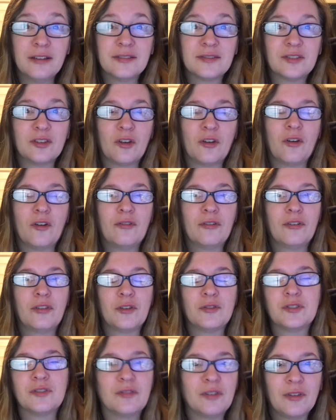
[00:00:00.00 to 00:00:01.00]
So for
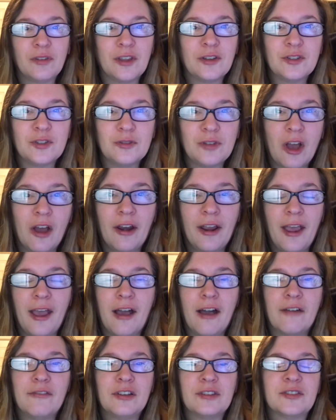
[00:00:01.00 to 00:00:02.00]
those of you that do not
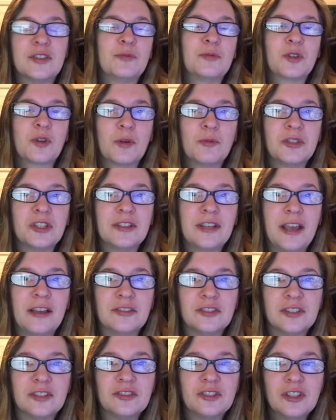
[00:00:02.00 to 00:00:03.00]
have a subscription to
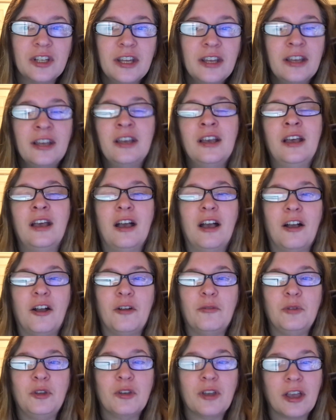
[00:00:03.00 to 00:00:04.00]
Ancestry,
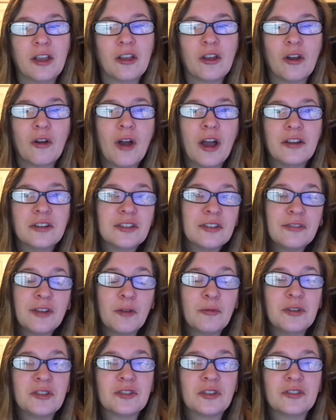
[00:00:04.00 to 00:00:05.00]
you can go onto
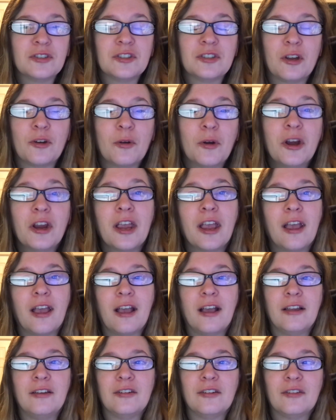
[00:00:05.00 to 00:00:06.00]
familysearch.org
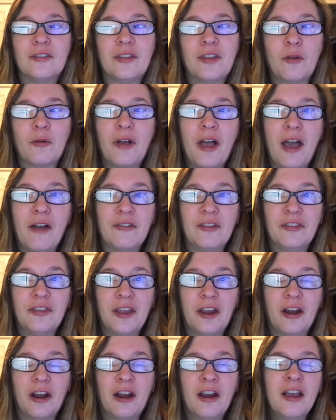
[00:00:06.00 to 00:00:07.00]
and they will have it
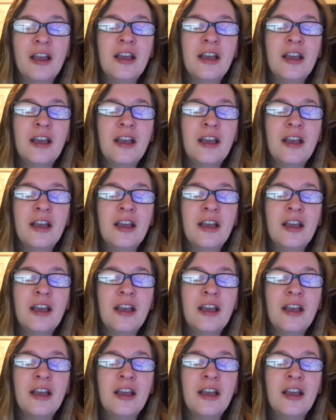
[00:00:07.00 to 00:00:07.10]
there.